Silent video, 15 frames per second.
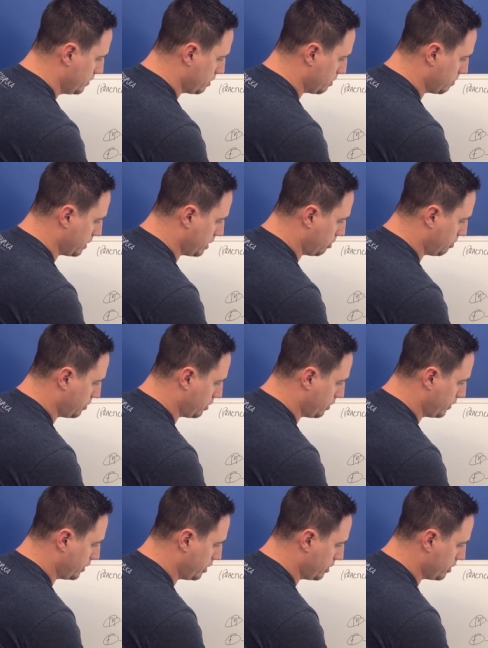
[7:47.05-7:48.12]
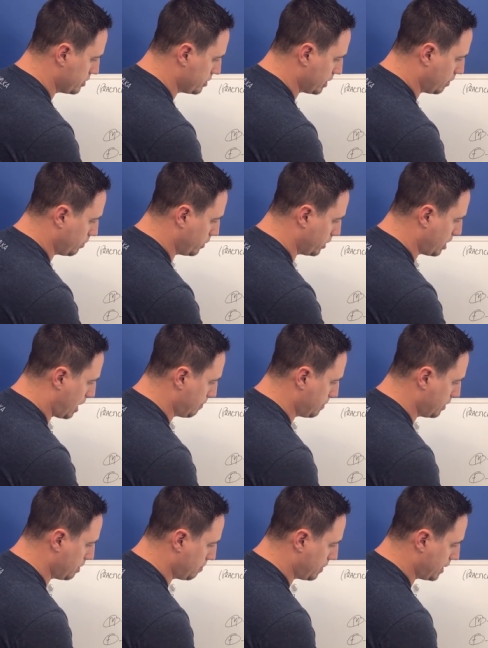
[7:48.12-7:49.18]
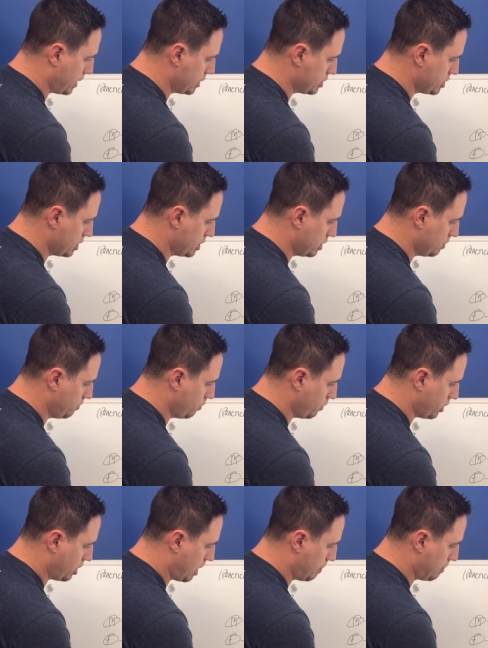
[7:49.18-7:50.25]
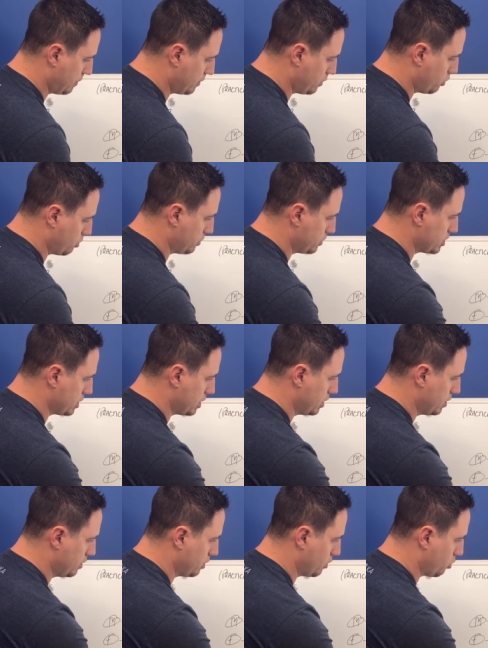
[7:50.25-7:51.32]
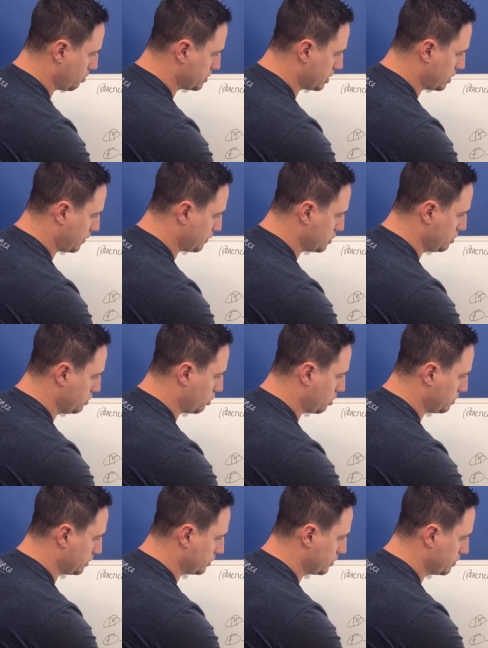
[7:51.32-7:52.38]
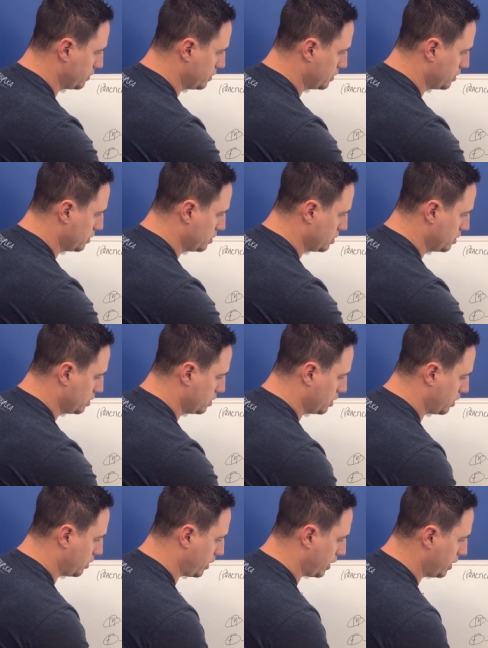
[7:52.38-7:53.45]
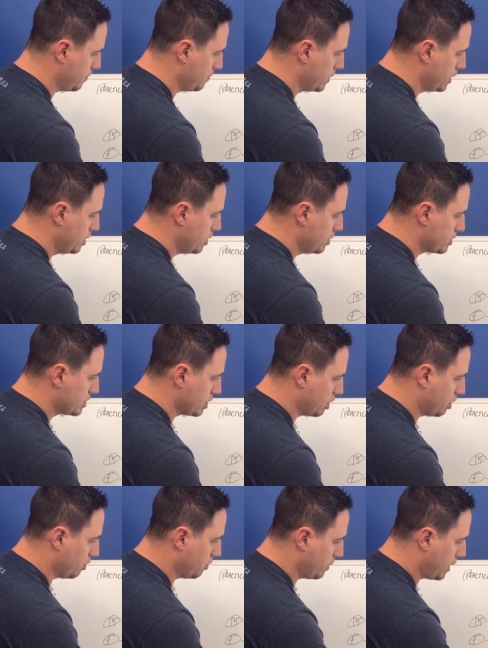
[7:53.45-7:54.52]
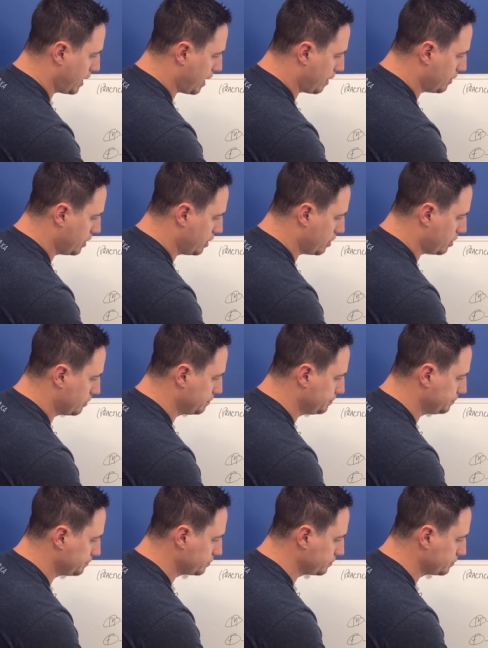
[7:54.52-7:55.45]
The male will put over here. She's got one copy of the pied gene, one copy of the normal gene. The normal's going to have two normals. Okay? So we have here,